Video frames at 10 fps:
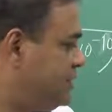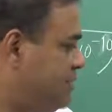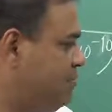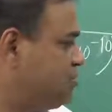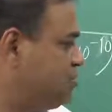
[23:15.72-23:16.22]

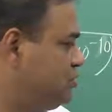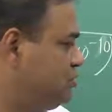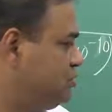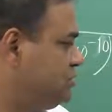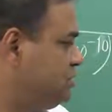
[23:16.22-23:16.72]
come
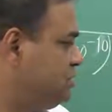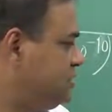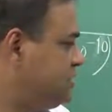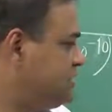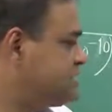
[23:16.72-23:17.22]
to
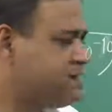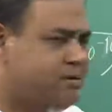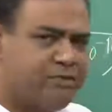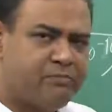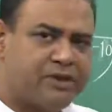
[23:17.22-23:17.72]

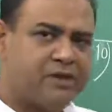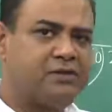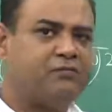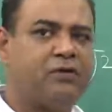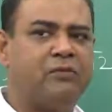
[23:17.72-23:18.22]
some
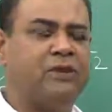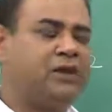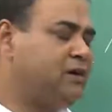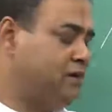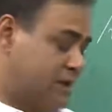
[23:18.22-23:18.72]
empirical
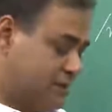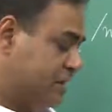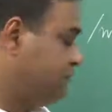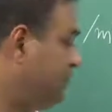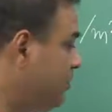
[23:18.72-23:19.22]
formula,
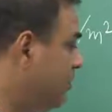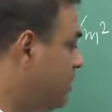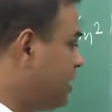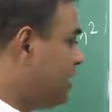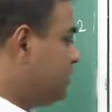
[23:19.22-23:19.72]
and that
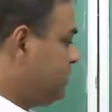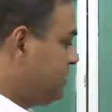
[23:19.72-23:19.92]
formula